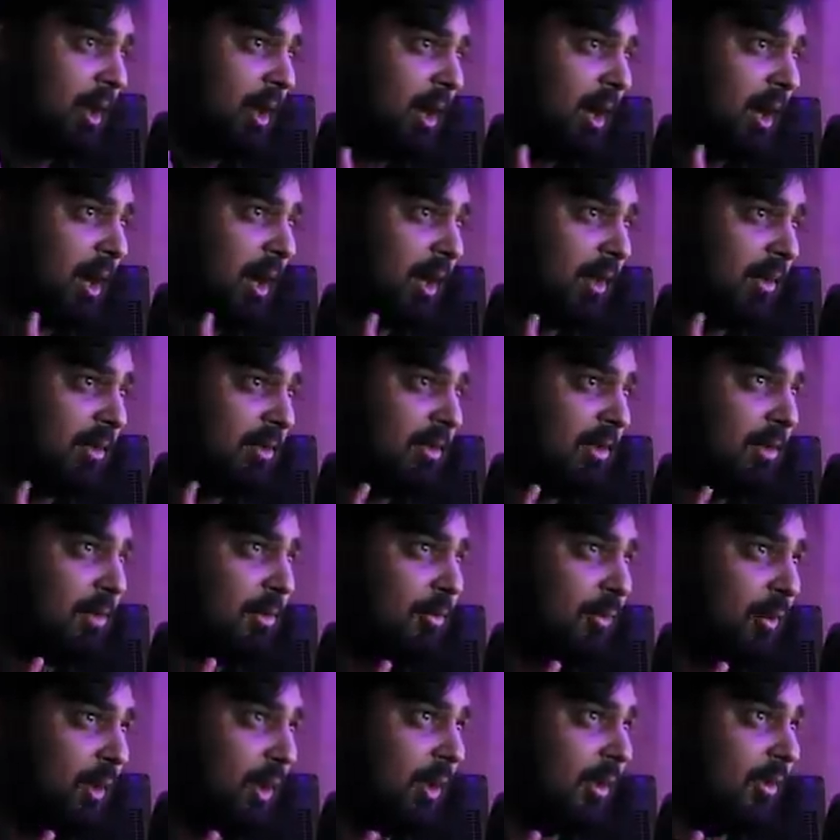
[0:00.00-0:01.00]
Uh, so
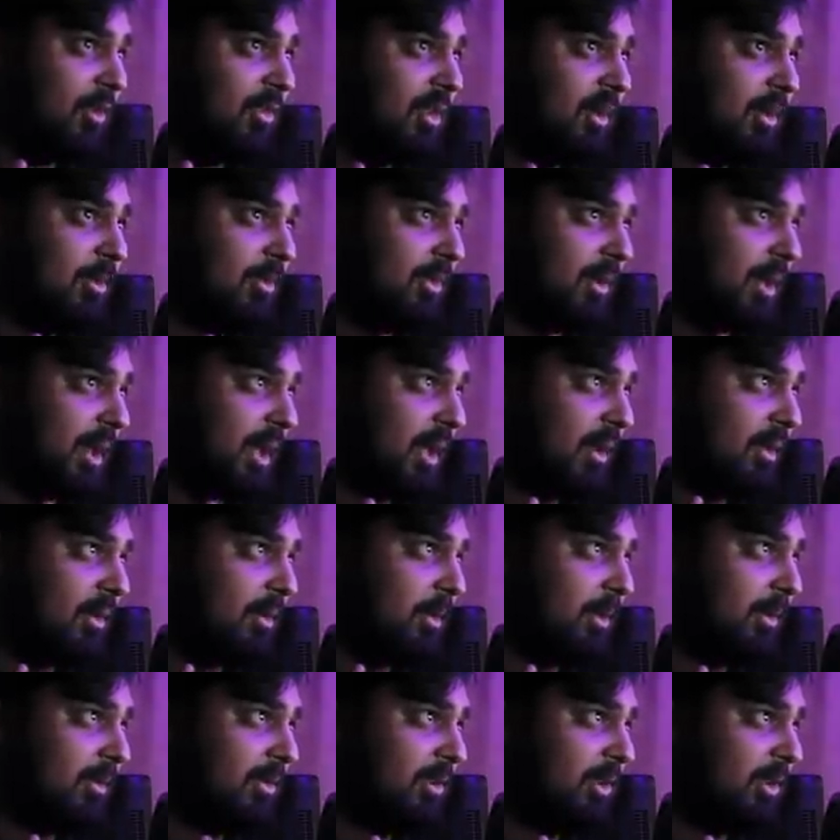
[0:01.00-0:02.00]
far, it seems like the
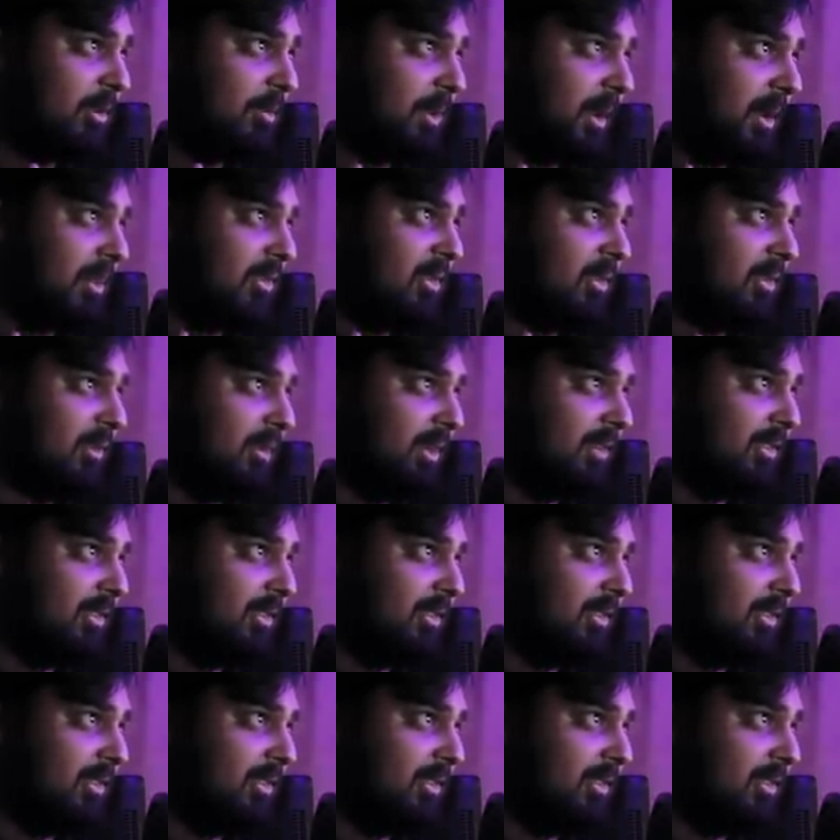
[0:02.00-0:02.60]
most expensive